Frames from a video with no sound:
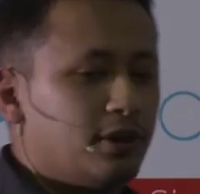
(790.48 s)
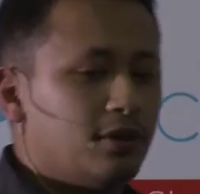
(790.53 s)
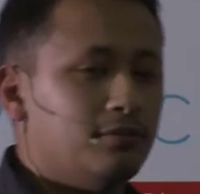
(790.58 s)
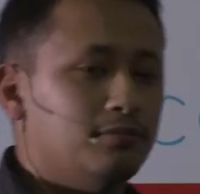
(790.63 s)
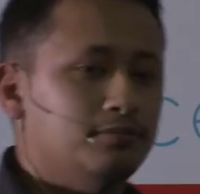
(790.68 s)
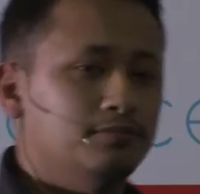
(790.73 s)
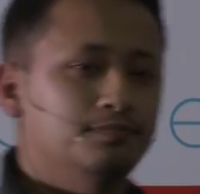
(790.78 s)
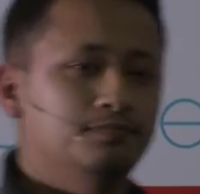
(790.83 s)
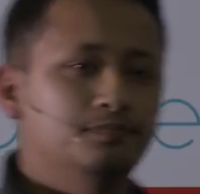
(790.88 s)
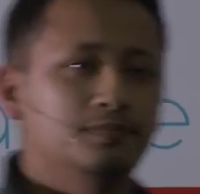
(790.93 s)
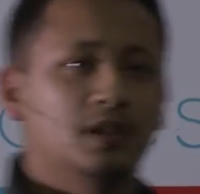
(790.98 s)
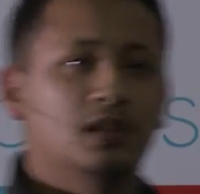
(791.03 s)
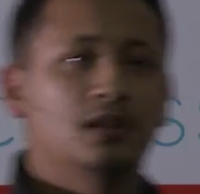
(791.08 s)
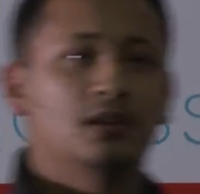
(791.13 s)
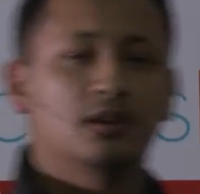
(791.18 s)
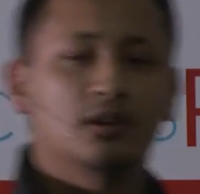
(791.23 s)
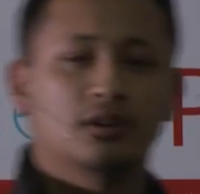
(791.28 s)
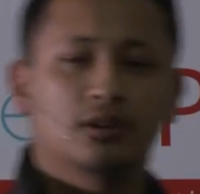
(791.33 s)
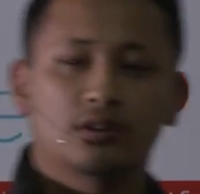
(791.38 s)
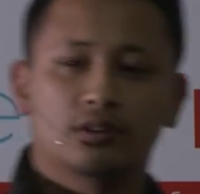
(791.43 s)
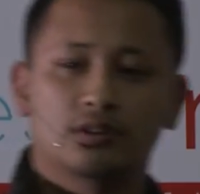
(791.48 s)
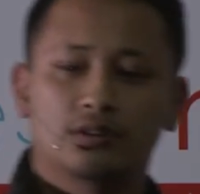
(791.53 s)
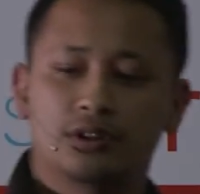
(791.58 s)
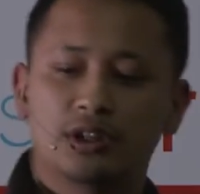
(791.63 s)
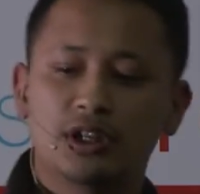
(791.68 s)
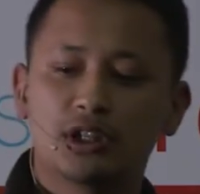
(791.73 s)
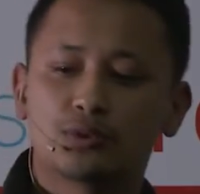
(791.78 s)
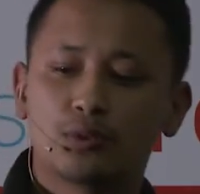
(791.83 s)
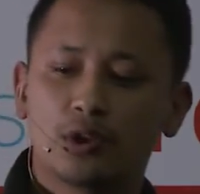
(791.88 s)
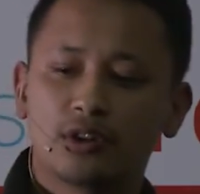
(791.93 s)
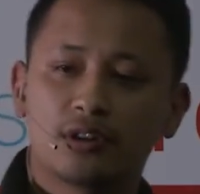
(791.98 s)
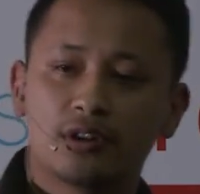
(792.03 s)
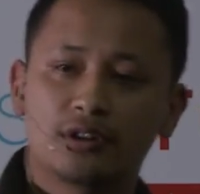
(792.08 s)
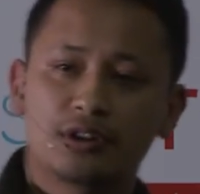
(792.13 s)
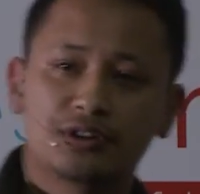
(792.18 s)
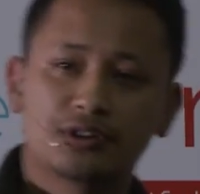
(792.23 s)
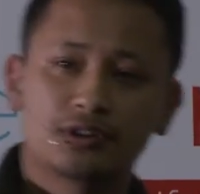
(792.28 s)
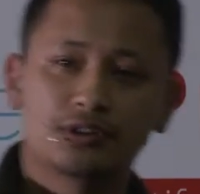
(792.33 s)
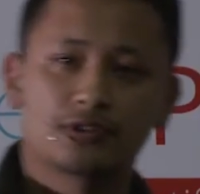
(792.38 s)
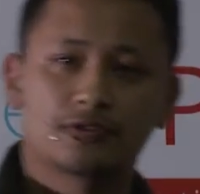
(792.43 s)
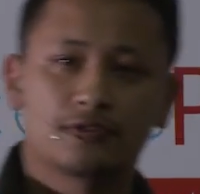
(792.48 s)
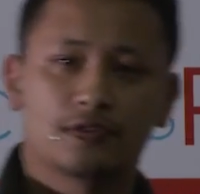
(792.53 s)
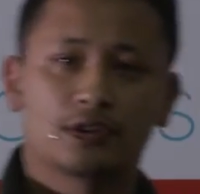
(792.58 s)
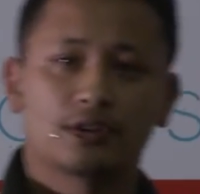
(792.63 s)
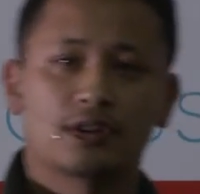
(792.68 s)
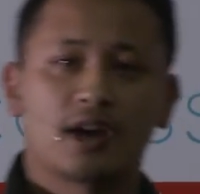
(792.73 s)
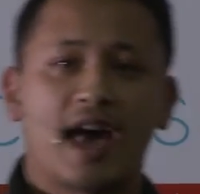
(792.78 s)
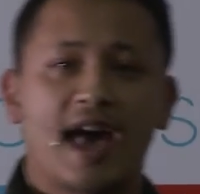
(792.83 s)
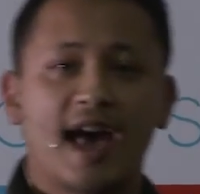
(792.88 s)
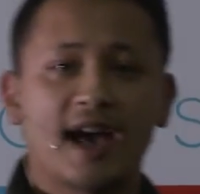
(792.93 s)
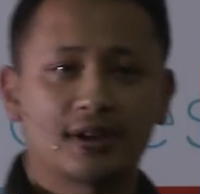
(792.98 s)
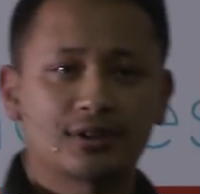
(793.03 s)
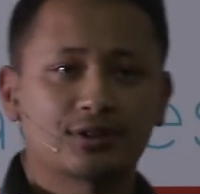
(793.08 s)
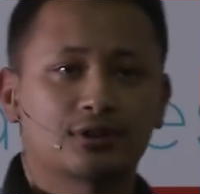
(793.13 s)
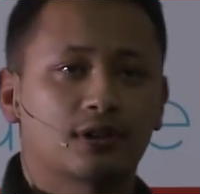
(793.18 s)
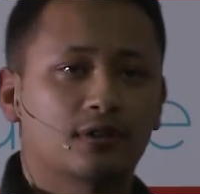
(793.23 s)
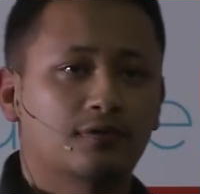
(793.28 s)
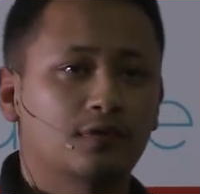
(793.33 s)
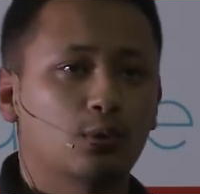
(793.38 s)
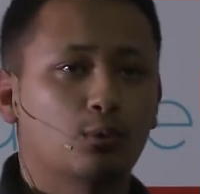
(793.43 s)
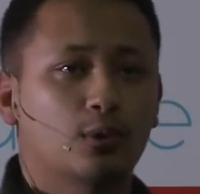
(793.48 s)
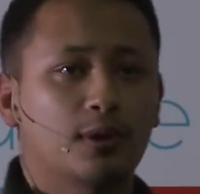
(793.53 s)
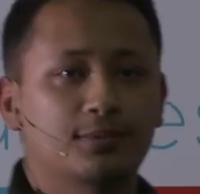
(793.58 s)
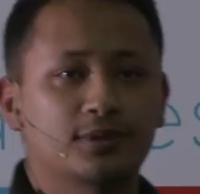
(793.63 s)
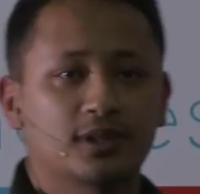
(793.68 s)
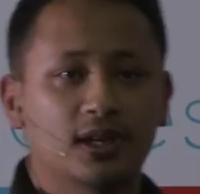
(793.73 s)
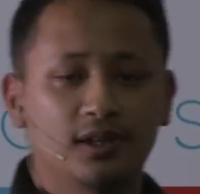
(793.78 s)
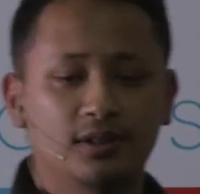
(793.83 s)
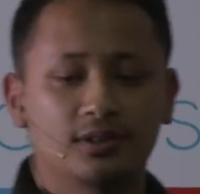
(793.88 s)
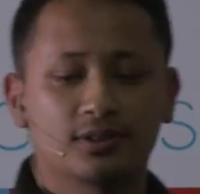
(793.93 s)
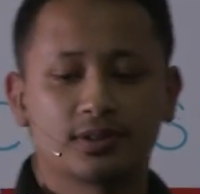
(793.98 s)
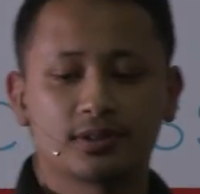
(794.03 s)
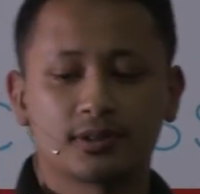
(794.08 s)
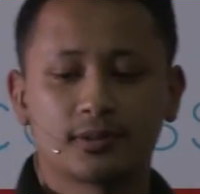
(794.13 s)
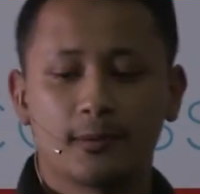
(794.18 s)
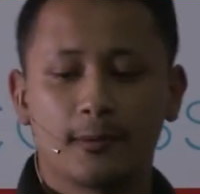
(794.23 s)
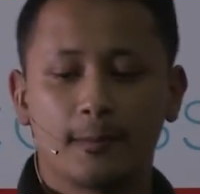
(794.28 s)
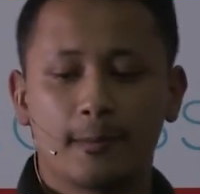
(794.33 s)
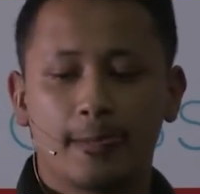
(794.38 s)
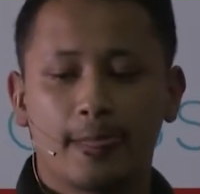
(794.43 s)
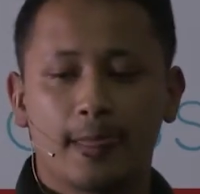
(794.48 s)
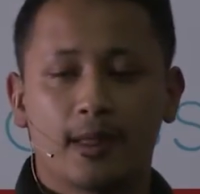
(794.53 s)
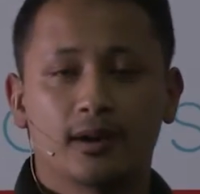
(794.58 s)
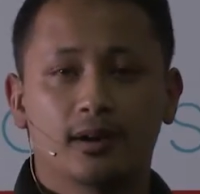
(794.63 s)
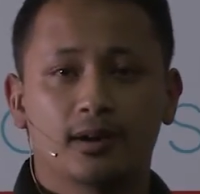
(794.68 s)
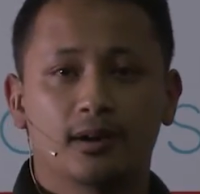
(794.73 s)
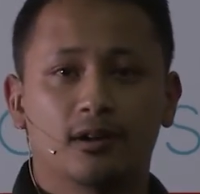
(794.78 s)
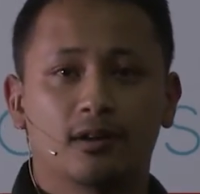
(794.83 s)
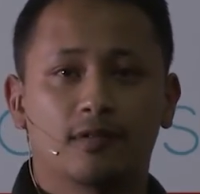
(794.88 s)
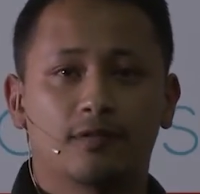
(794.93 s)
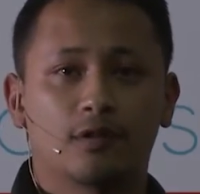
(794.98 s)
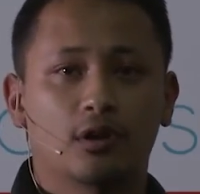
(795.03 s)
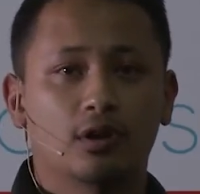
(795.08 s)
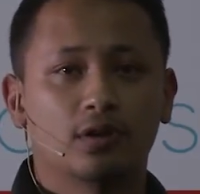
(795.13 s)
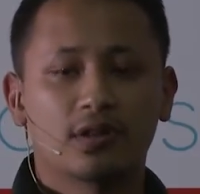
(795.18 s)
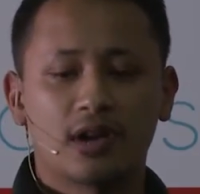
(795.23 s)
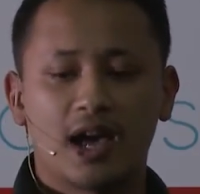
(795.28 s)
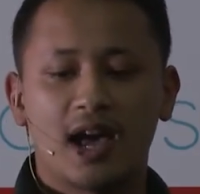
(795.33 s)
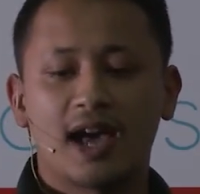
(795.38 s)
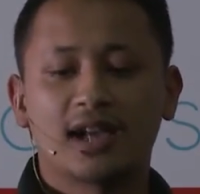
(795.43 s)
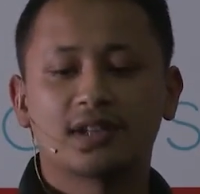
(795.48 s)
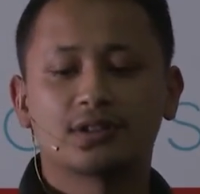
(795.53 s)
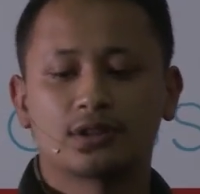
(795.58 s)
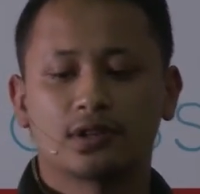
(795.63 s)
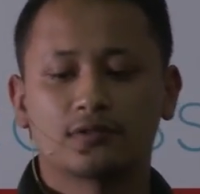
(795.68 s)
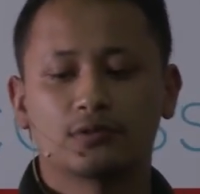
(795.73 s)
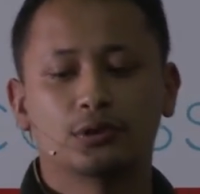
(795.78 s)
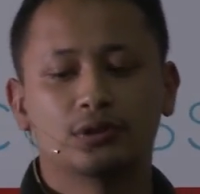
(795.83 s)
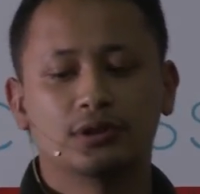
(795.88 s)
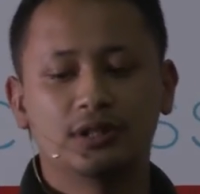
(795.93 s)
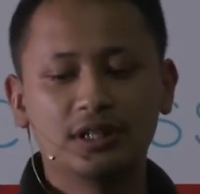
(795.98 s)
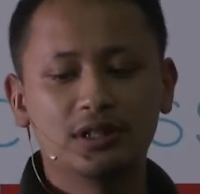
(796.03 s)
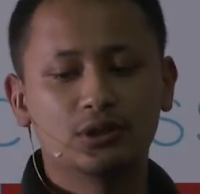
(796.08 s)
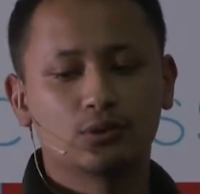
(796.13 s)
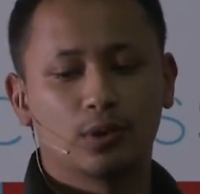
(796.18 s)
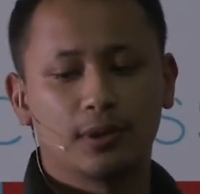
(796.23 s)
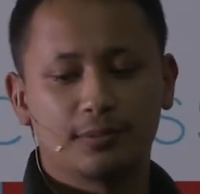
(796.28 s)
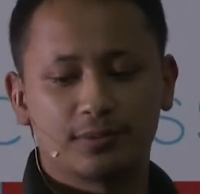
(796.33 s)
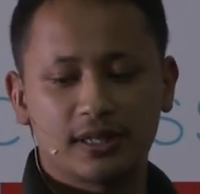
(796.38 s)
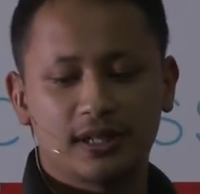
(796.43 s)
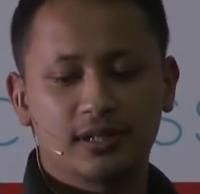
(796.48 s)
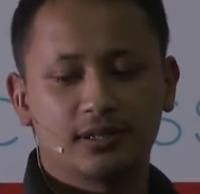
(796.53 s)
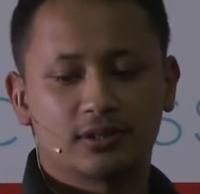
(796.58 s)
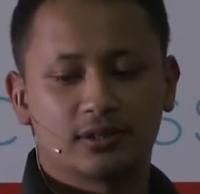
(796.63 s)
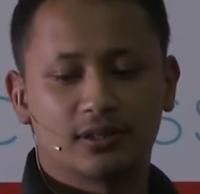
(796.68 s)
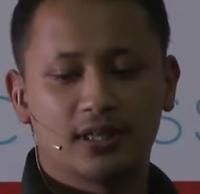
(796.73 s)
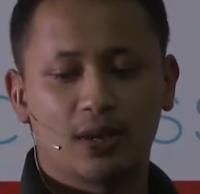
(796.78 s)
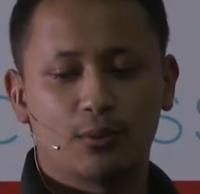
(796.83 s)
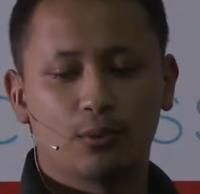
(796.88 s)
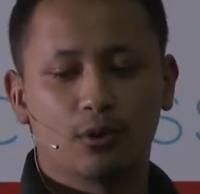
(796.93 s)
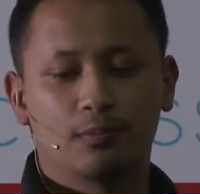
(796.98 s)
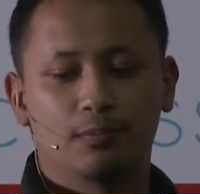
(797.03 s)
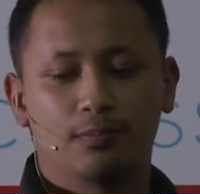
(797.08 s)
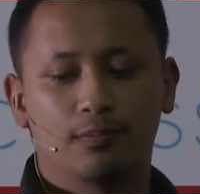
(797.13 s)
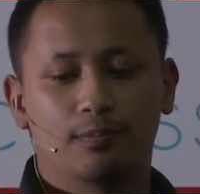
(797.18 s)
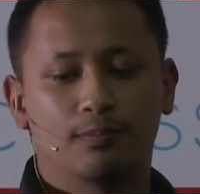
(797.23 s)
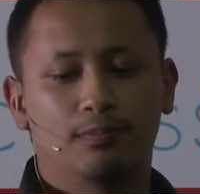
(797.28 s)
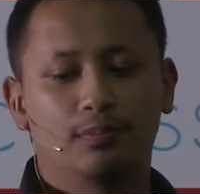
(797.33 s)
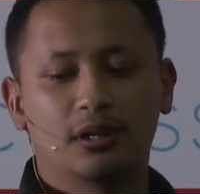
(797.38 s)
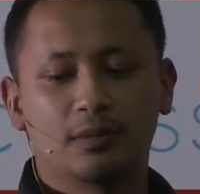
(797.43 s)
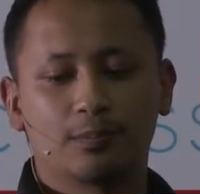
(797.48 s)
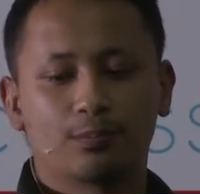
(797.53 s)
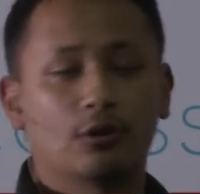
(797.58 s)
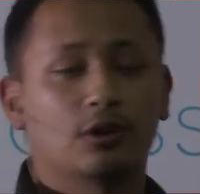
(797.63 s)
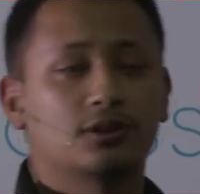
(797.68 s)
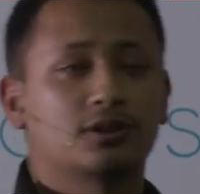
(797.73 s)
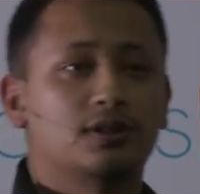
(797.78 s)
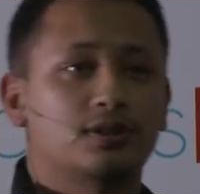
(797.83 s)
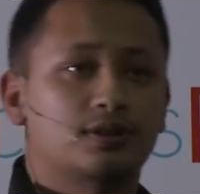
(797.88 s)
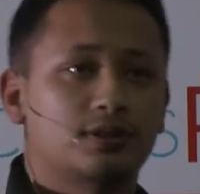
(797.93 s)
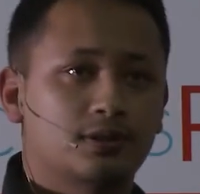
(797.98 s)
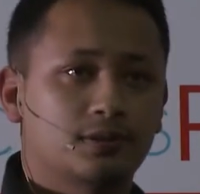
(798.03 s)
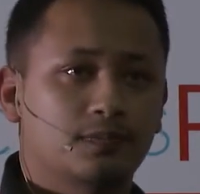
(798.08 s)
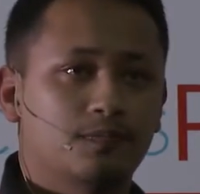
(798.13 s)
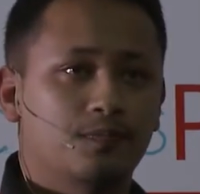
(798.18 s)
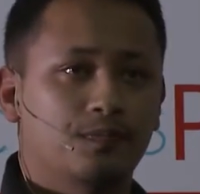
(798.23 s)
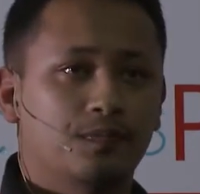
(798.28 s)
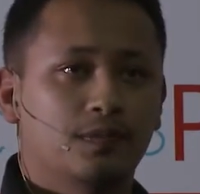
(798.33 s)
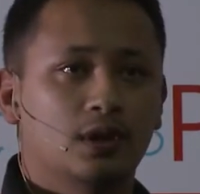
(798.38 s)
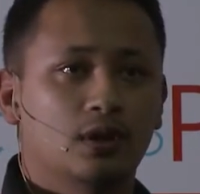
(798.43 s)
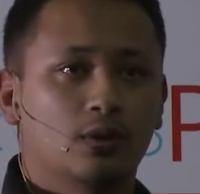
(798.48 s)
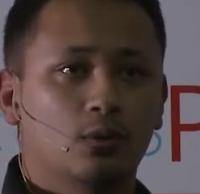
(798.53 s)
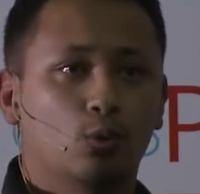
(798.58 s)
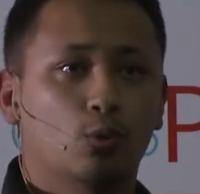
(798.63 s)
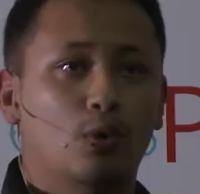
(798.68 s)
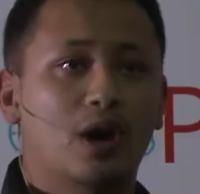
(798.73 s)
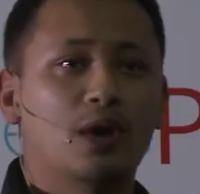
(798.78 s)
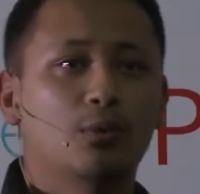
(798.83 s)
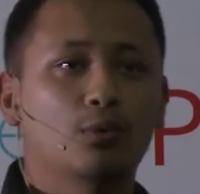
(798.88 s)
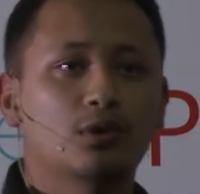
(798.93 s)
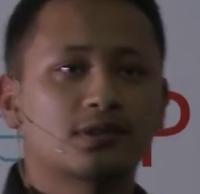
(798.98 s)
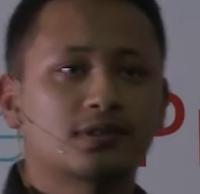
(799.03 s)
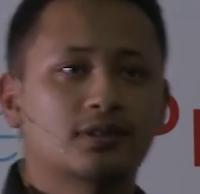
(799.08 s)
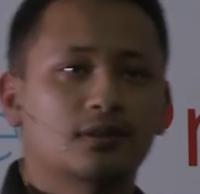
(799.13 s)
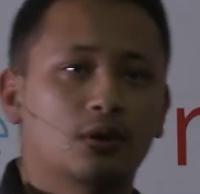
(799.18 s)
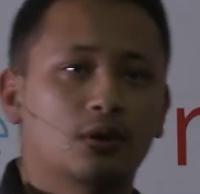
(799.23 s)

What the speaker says: thumb. These were the reasons for the hacks of the websites, for the hacks of these websites that were being processed. They were